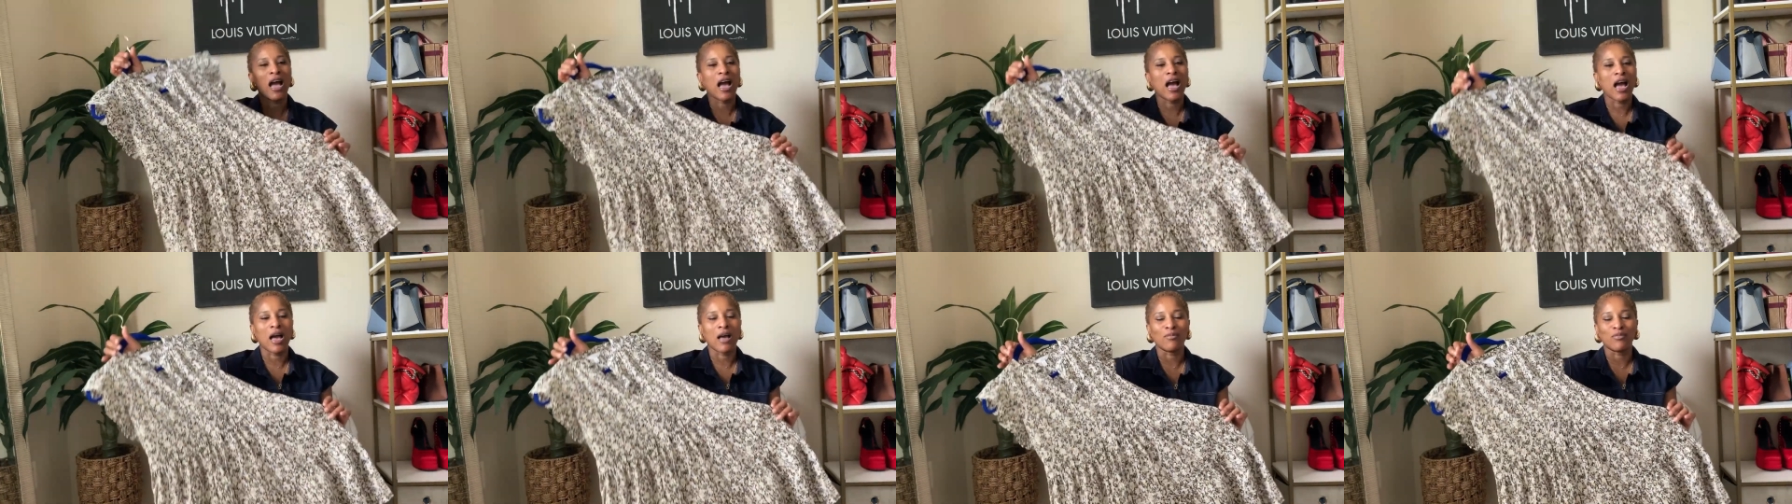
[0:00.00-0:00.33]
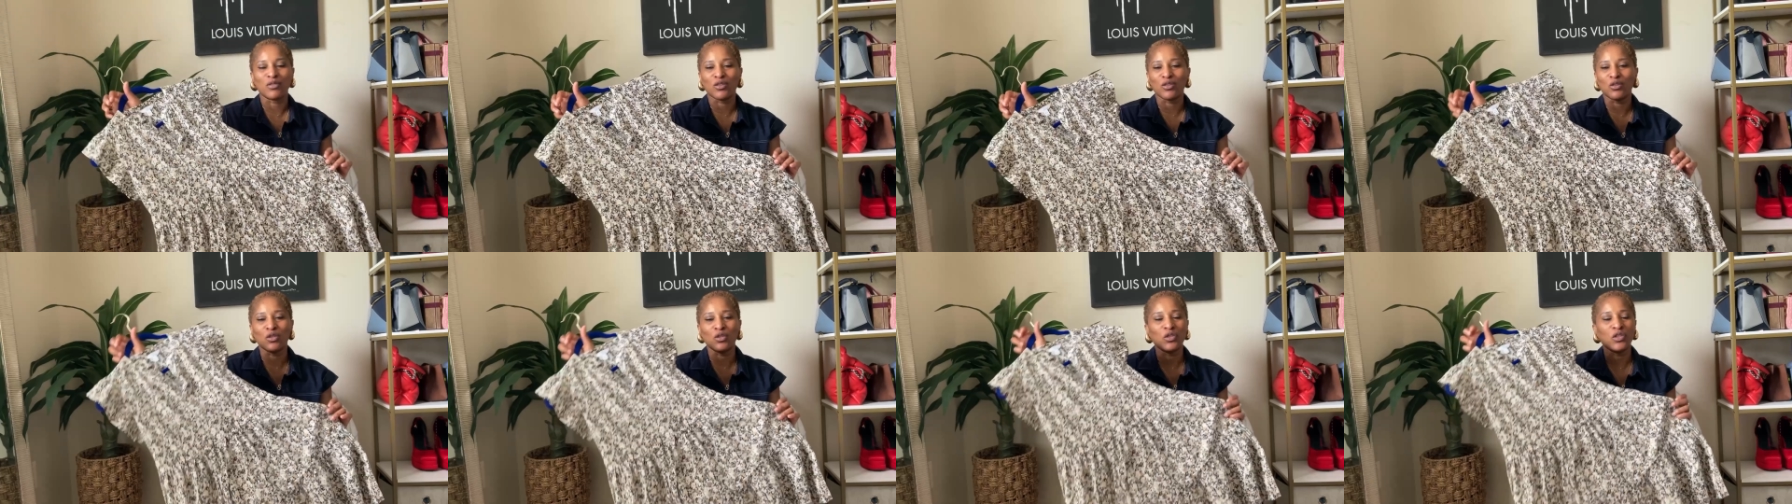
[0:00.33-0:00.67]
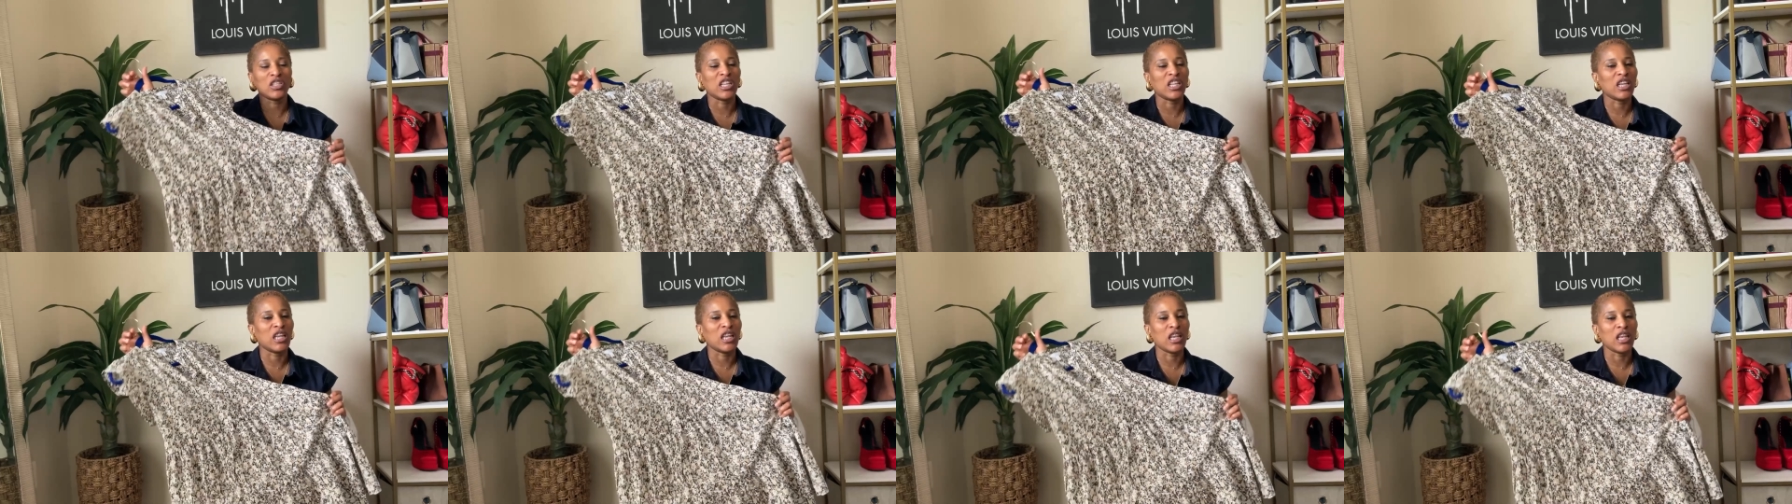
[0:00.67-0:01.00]

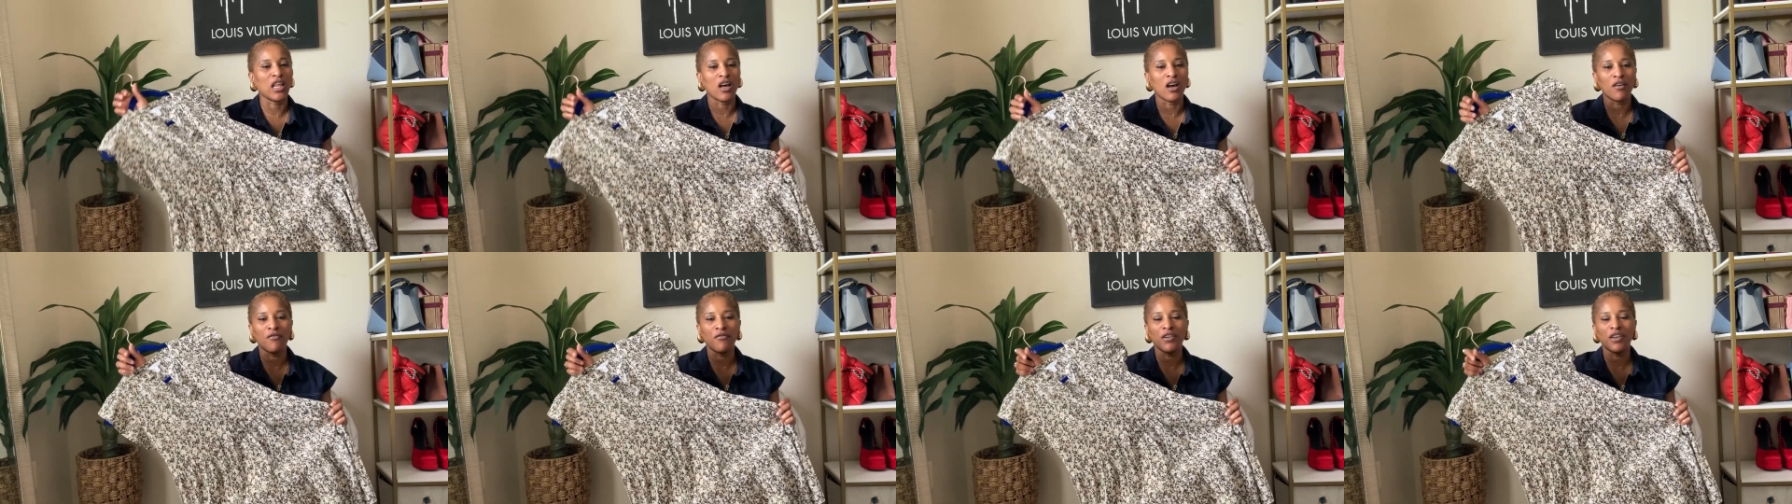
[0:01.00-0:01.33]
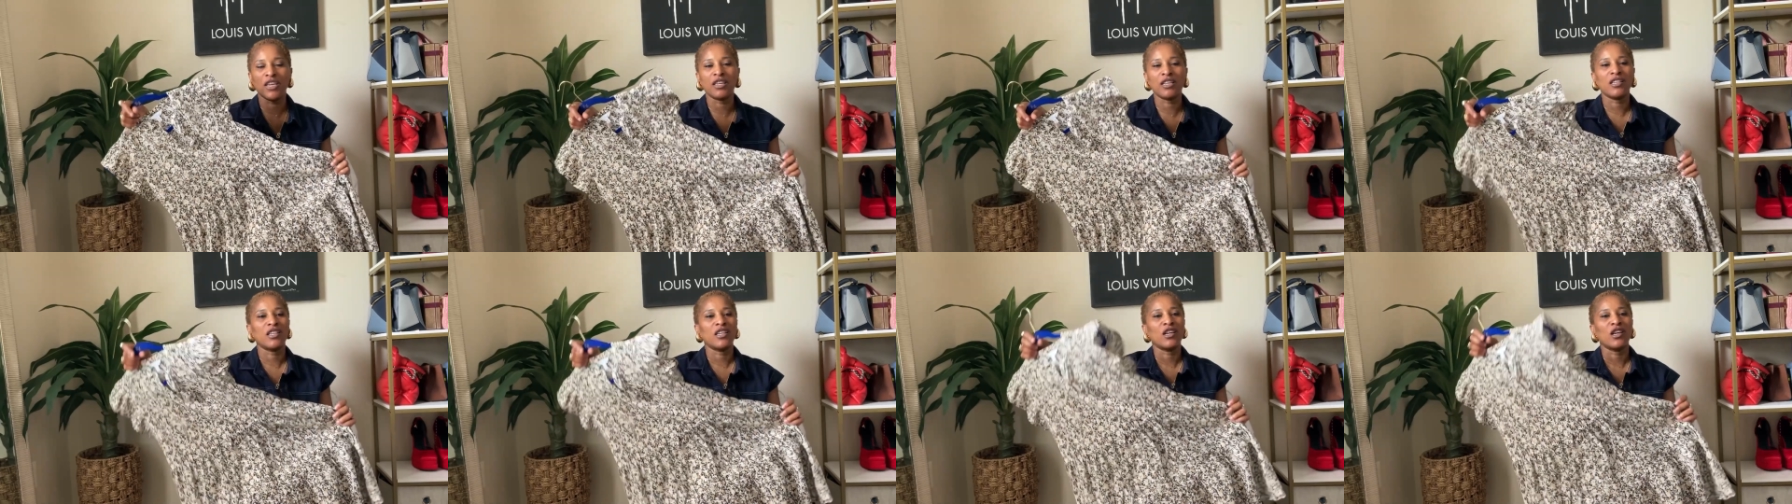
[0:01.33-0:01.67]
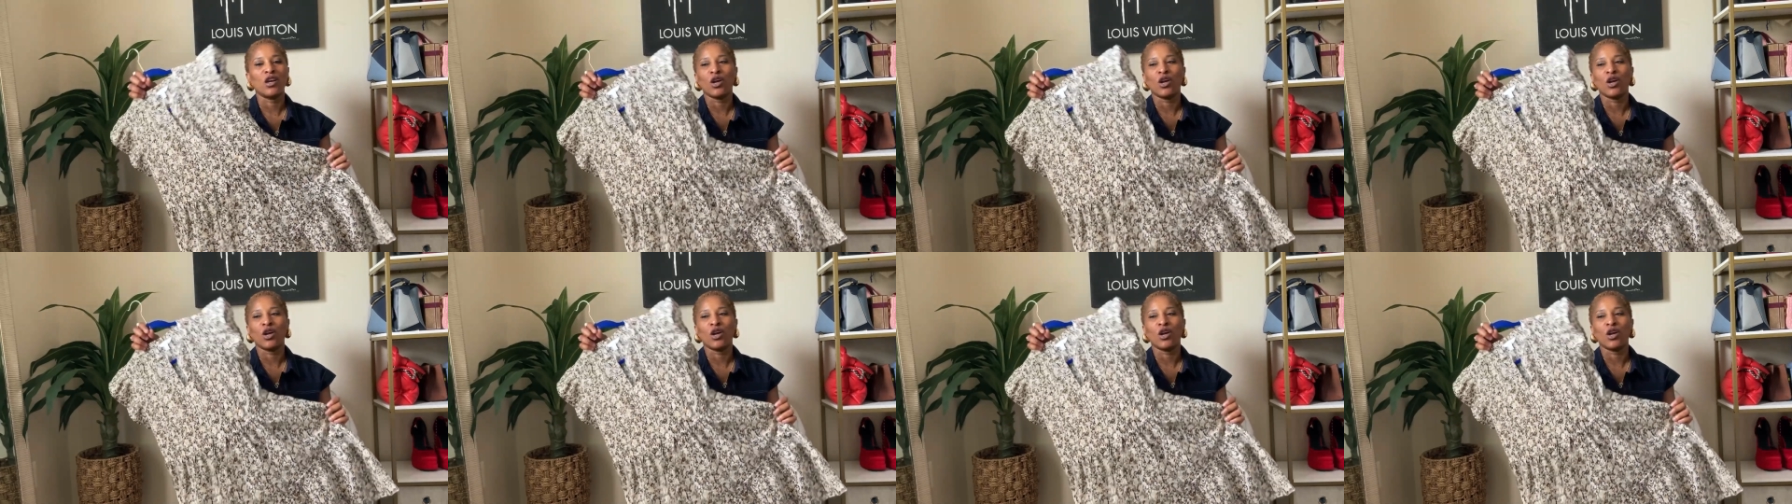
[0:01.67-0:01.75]
absolutely love it.